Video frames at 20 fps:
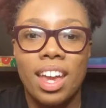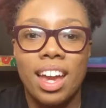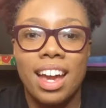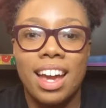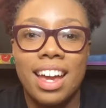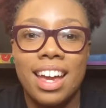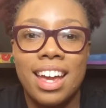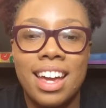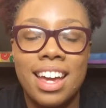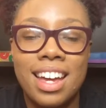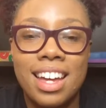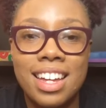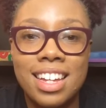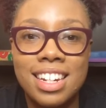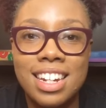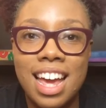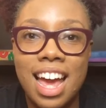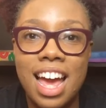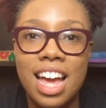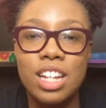
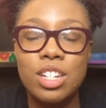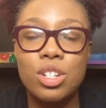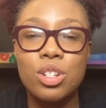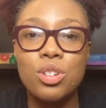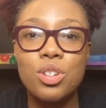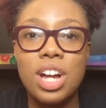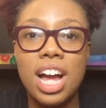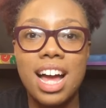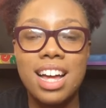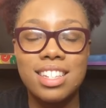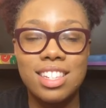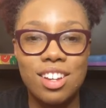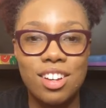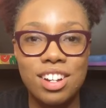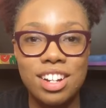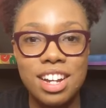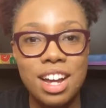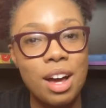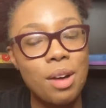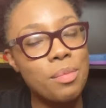And as you guys are
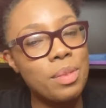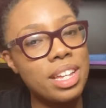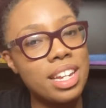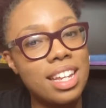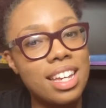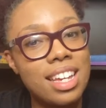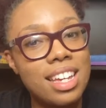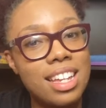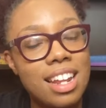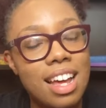coming in,